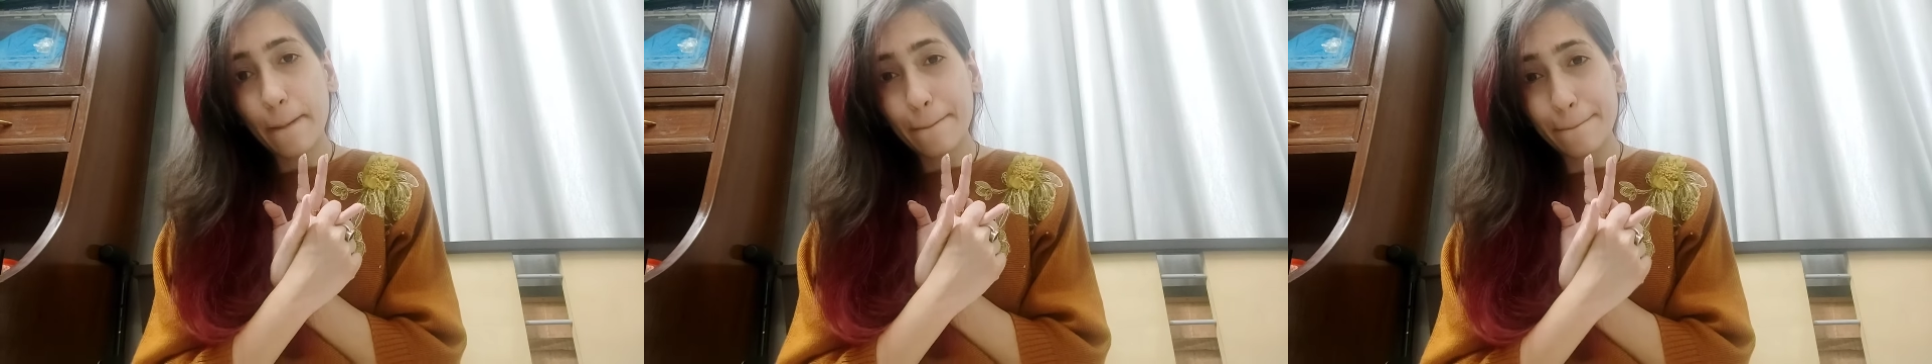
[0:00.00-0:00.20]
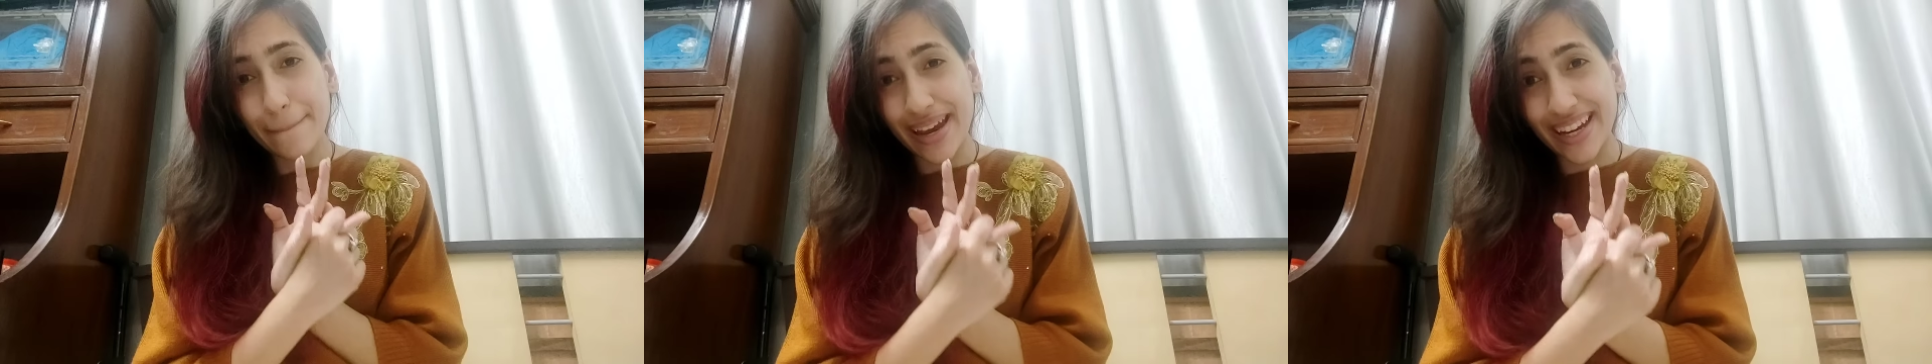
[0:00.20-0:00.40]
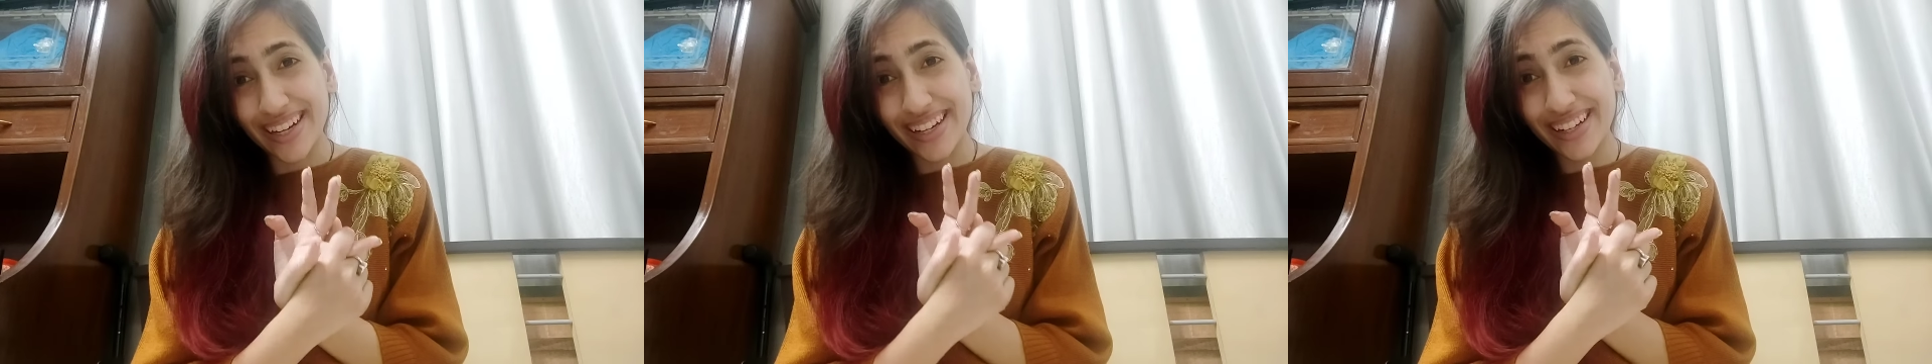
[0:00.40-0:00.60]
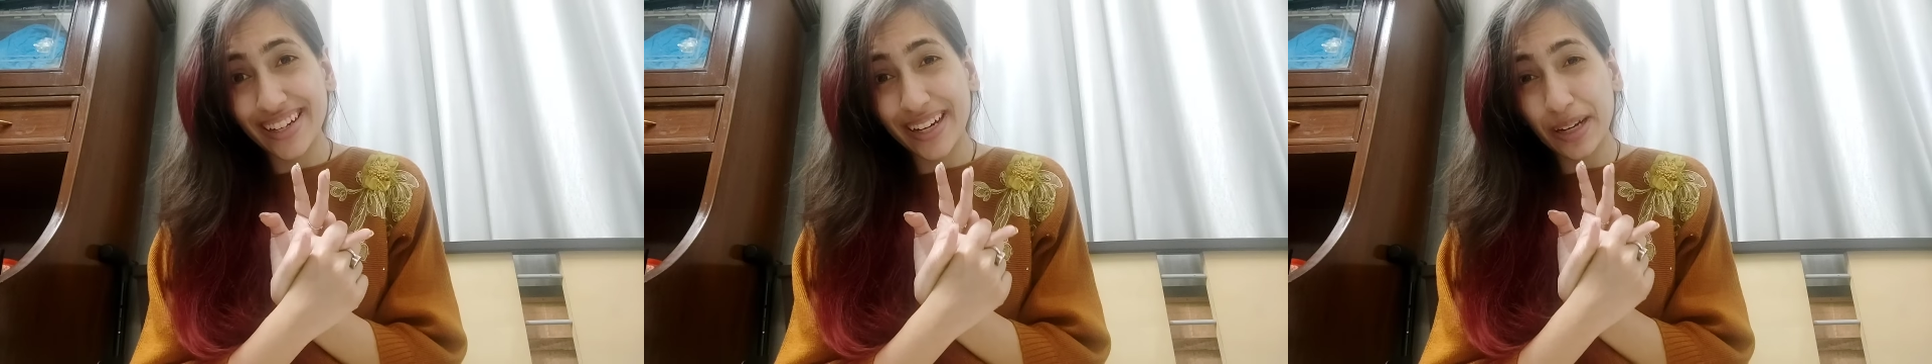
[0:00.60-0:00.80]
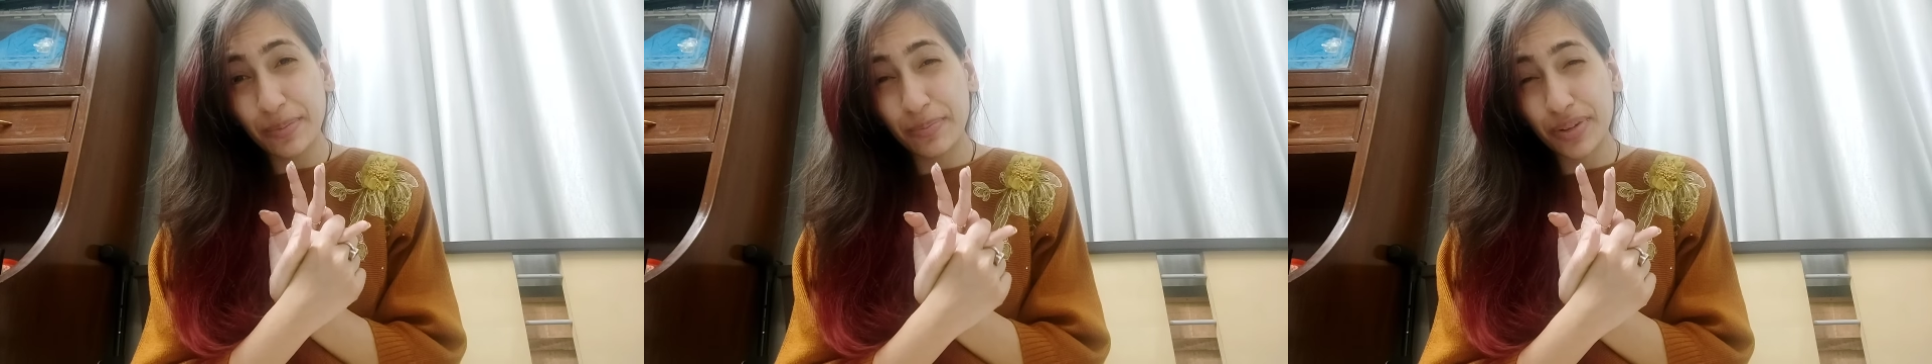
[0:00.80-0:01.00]

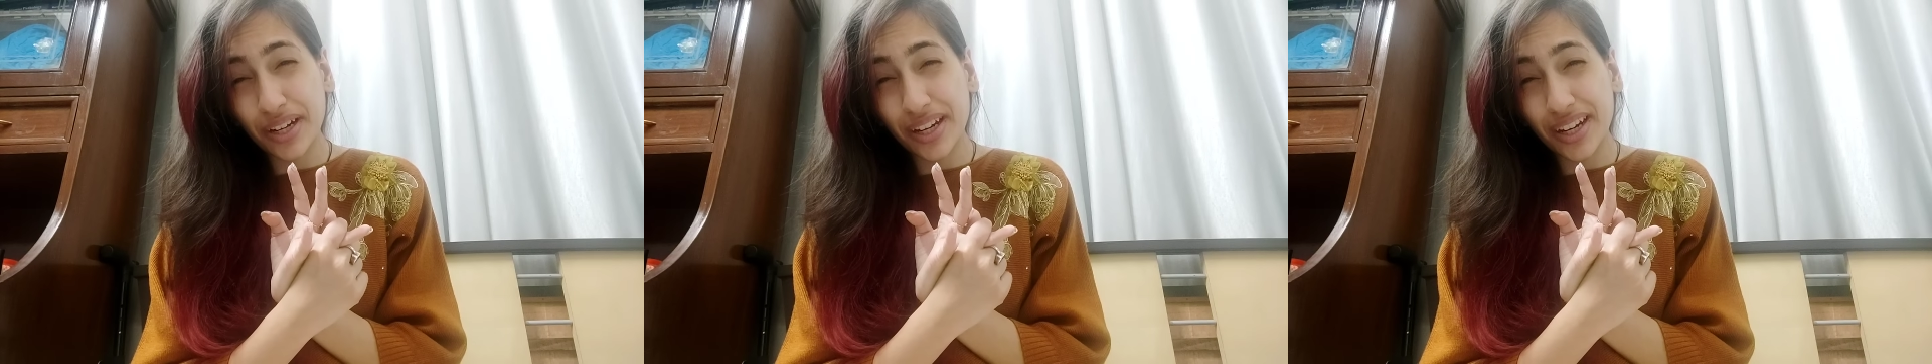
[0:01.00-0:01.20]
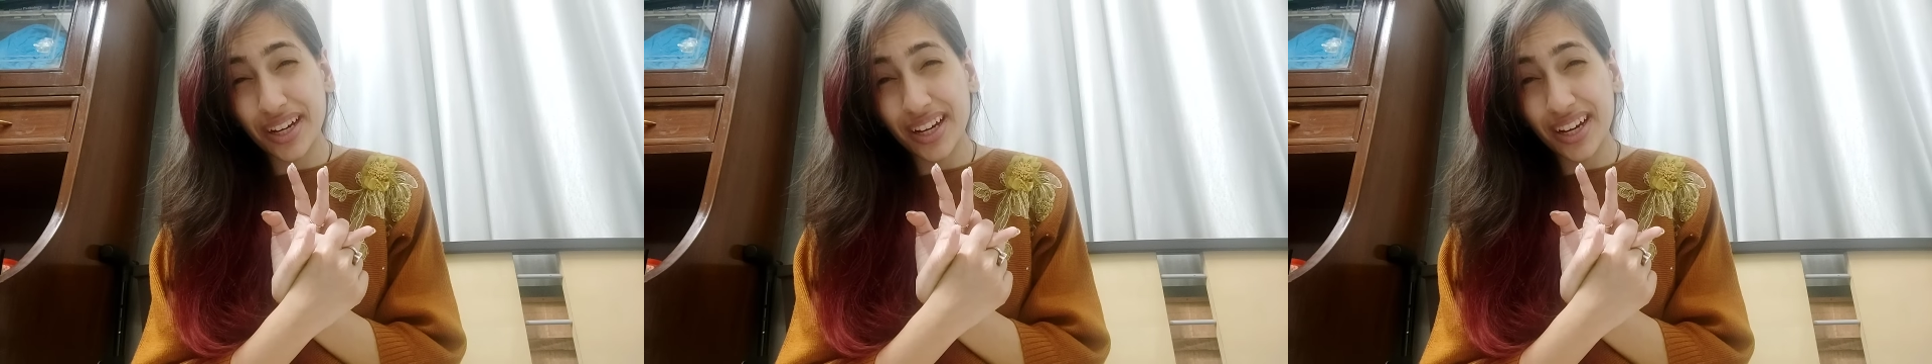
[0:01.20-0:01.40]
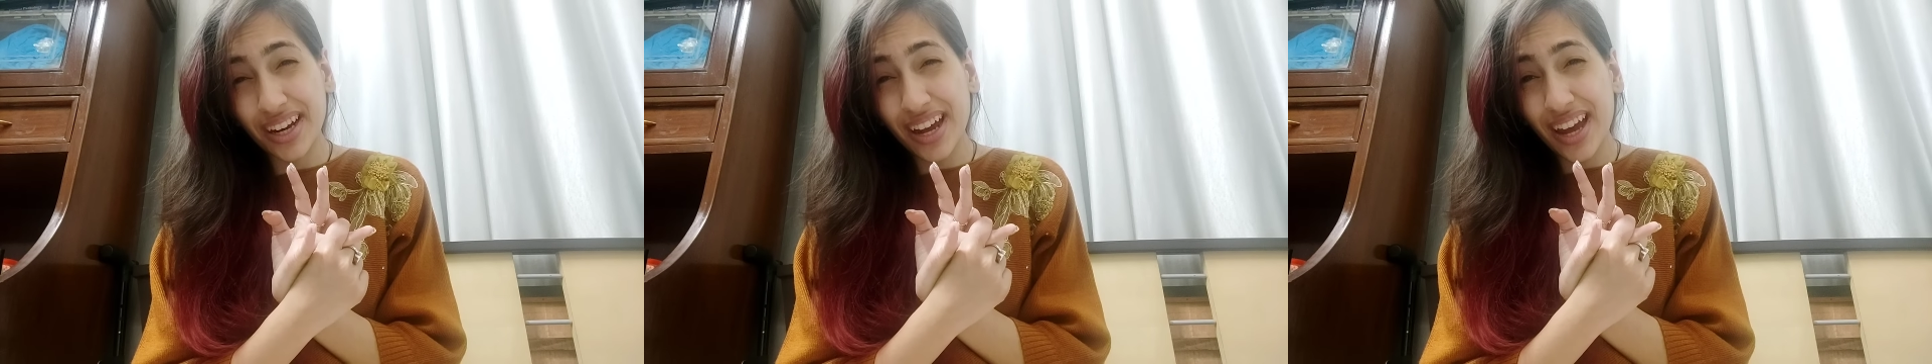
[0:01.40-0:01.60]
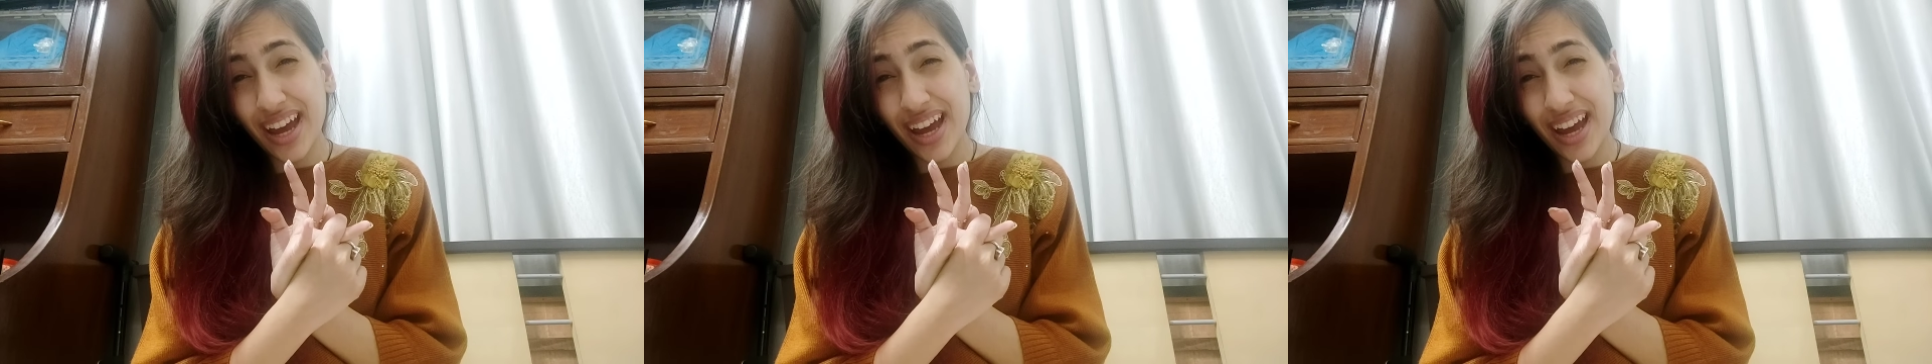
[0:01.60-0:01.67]
meditate pray